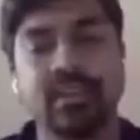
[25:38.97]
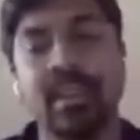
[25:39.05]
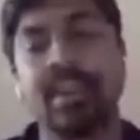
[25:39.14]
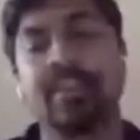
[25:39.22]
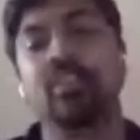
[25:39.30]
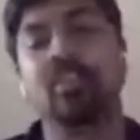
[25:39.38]

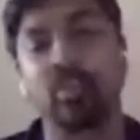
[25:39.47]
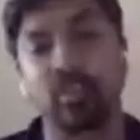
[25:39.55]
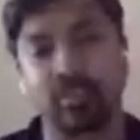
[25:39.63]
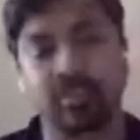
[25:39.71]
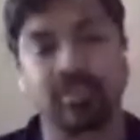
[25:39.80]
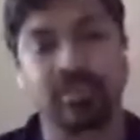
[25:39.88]
get
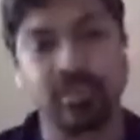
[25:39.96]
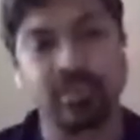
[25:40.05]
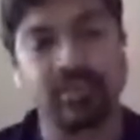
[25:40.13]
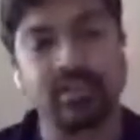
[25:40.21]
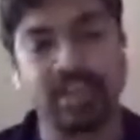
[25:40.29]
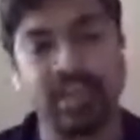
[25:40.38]
those
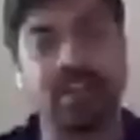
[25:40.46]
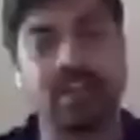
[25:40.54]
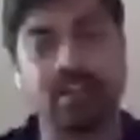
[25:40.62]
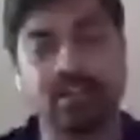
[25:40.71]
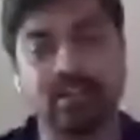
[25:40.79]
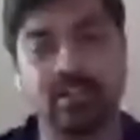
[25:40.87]

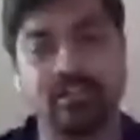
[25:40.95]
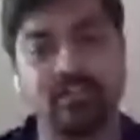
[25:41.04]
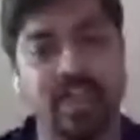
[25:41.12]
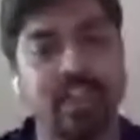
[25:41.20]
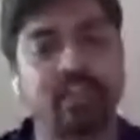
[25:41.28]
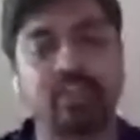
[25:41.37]
data or uh,
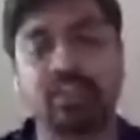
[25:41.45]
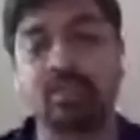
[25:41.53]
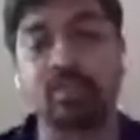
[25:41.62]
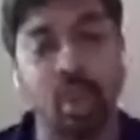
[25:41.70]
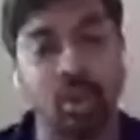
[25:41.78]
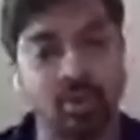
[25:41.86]
files or the
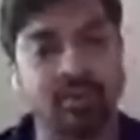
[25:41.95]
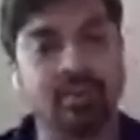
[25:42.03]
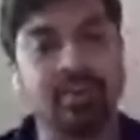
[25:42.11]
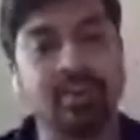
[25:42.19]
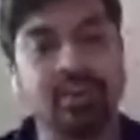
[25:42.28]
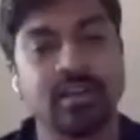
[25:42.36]
blocks
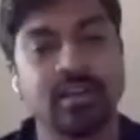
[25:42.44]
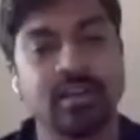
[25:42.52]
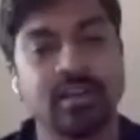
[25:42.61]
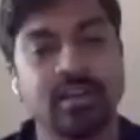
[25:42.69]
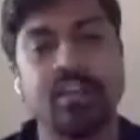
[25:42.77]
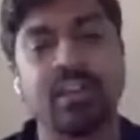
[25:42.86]
uh,
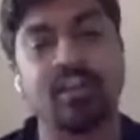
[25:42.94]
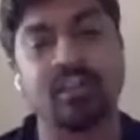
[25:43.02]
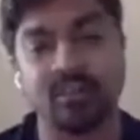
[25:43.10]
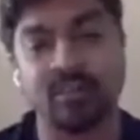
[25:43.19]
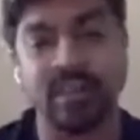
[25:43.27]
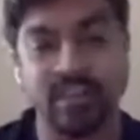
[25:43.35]
even
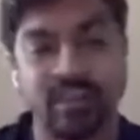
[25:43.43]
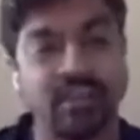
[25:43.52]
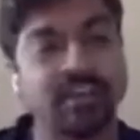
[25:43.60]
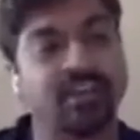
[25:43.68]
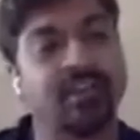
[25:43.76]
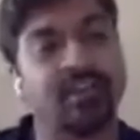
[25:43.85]
after being
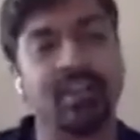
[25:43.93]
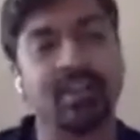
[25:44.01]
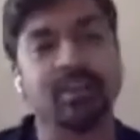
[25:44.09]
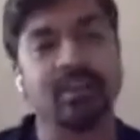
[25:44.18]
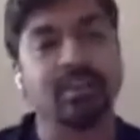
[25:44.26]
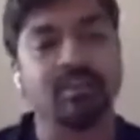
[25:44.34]
deleted, right?
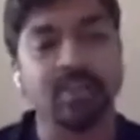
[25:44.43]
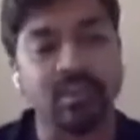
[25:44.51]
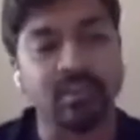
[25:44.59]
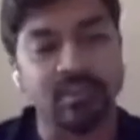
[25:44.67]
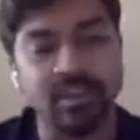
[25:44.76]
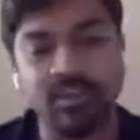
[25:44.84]

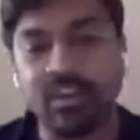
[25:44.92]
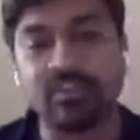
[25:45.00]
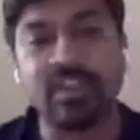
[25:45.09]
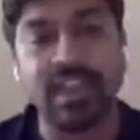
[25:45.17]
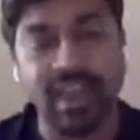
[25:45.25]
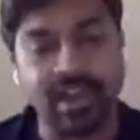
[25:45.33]
Because even
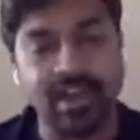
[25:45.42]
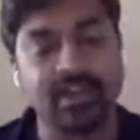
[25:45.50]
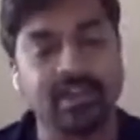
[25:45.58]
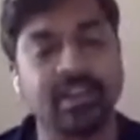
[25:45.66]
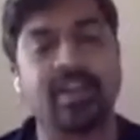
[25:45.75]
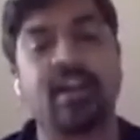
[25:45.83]
if they get
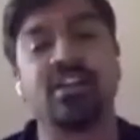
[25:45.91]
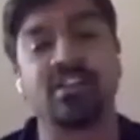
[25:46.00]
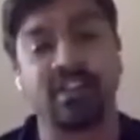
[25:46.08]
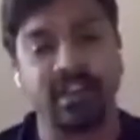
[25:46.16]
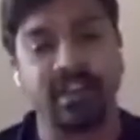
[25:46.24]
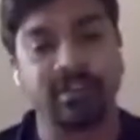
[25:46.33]
it, they can't
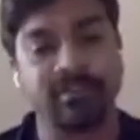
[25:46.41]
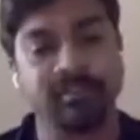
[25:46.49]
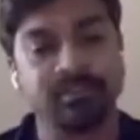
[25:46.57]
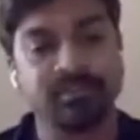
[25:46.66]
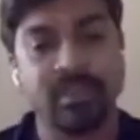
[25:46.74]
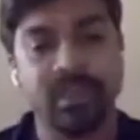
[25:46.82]
read it.
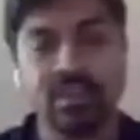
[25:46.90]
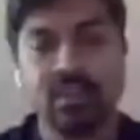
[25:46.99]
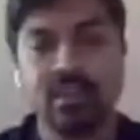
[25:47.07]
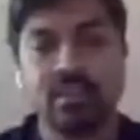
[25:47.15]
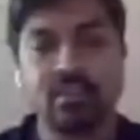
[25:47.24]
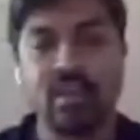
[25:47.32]

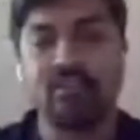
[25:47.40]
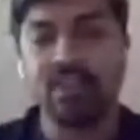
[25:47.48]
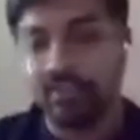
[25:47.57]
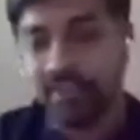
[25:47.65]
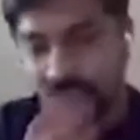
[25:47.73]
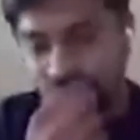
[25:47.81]
So I've
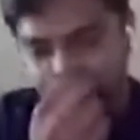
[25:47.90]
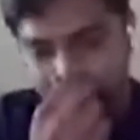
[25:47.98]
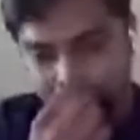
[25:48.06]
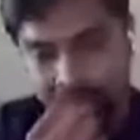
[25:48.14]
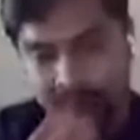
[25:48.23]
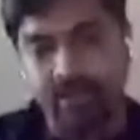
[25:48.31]
left a link
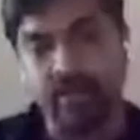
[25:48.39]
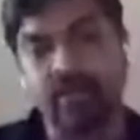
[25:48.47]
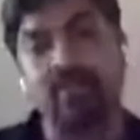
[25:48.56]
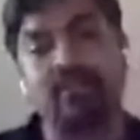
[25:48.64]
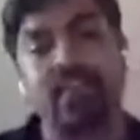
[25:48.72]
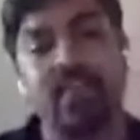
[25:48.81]
here
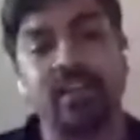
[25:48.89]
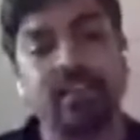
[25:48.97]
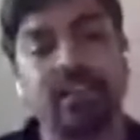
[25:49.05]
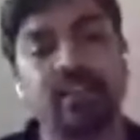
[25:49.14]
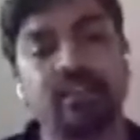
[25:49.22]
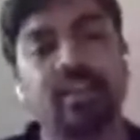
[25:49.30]
uh, where
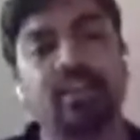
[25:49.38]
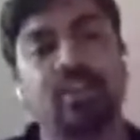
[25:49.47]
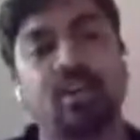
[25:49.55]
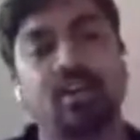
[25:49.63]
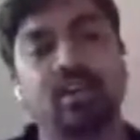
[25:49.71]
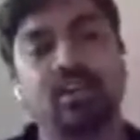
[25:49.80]
it will
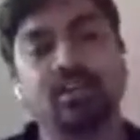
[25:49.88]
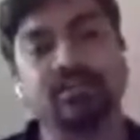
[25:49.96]
talk